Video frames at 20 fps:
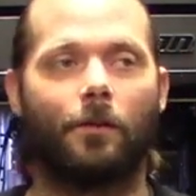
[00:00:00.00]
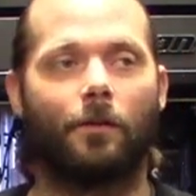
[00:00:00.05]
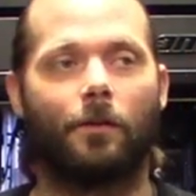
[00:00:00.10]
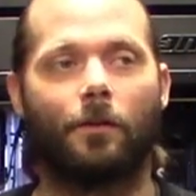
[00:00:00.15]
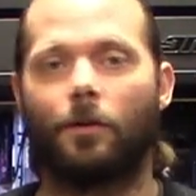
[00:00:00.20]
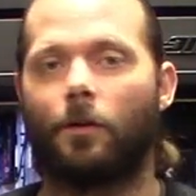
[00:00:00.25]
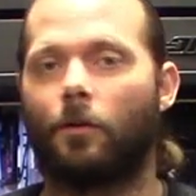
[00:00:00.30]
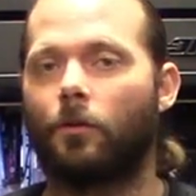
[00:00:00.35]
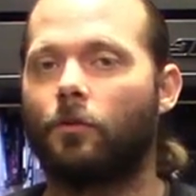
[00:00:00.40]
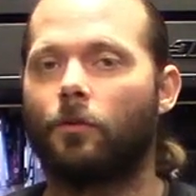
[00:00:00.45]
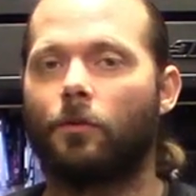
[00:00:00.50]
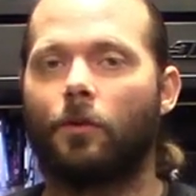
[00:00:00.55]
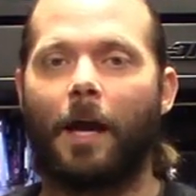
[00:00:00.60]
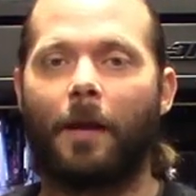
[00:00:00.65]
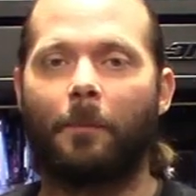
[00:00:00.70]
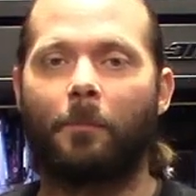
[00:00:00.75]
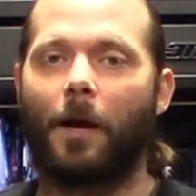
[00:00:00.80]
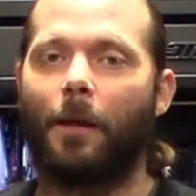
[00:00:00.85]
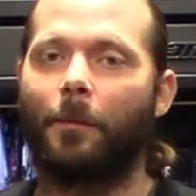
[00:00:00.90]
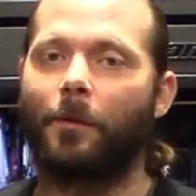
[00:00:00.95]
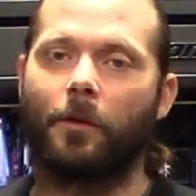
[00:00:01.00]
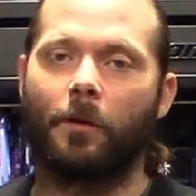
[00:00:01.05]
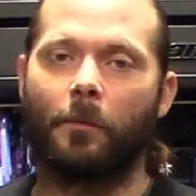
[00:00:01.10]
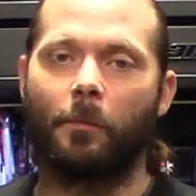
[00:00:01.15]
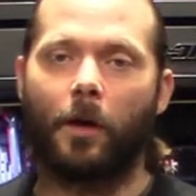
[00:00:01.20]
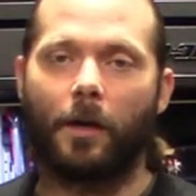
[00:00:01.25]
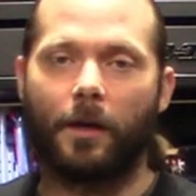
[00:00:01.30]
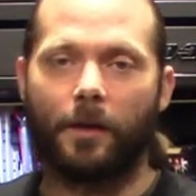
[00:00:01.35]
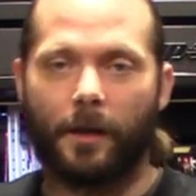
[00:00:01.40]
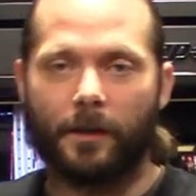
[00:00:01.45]
you know, I probably could have
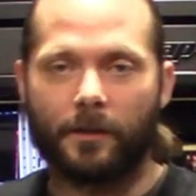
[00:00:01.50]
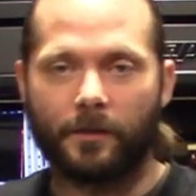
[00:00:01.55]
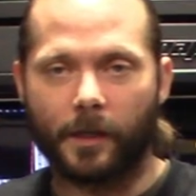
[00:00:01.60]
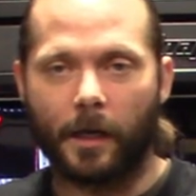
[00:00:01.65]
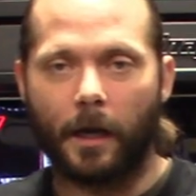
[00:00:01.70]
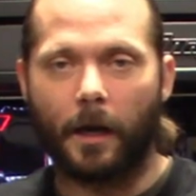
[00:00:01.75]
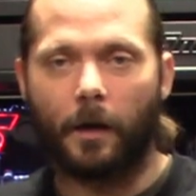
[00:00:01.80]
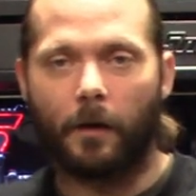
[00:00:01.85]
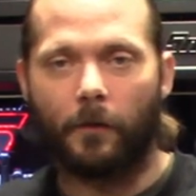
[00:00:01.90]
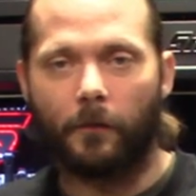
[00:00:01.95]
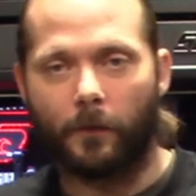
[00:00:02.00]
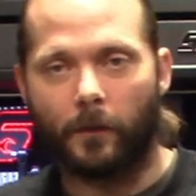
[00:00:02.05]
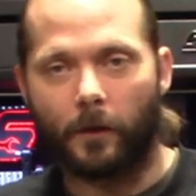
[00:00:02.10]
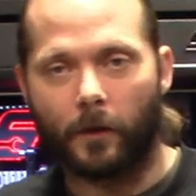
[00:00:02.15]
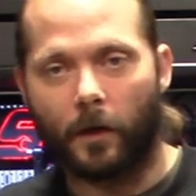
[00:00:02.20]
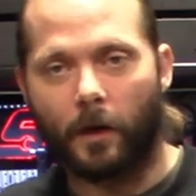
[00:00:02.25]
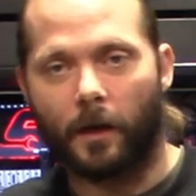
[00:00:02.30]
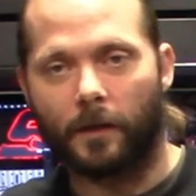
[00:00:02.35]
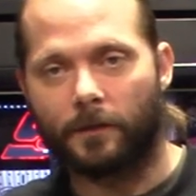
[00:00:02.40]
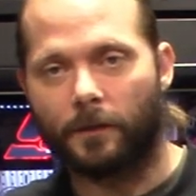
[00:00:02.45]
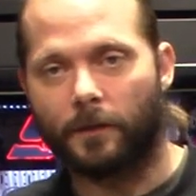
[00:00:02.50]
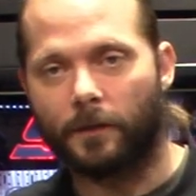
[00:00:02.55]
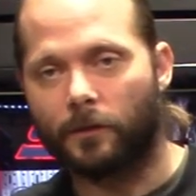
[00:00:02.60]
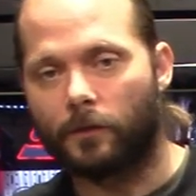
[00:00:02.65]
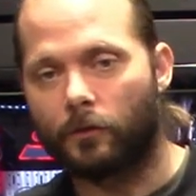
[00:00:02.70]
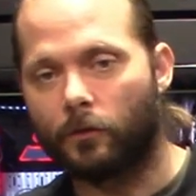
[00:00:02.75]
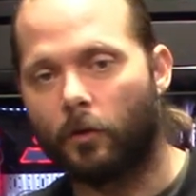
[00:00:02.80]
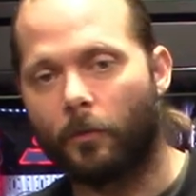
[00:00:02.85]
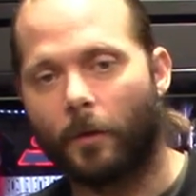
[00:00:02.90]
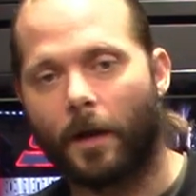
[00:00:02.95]
bought a nice car for the cost of
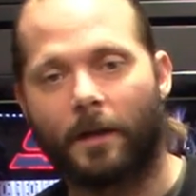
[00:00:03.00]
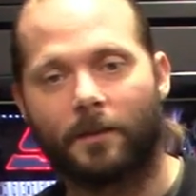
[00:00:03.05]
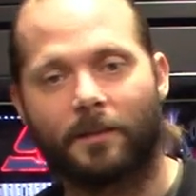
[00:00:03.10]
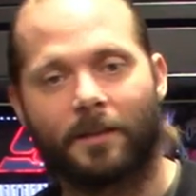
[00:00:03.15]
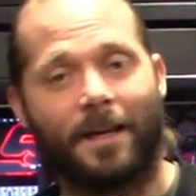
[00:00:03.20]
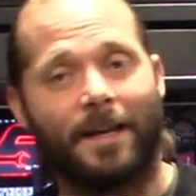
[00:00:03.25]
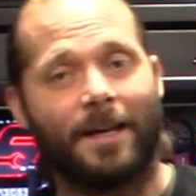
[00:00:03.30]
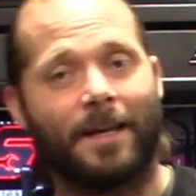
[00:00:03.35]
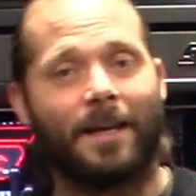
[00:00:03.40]
this toolbox.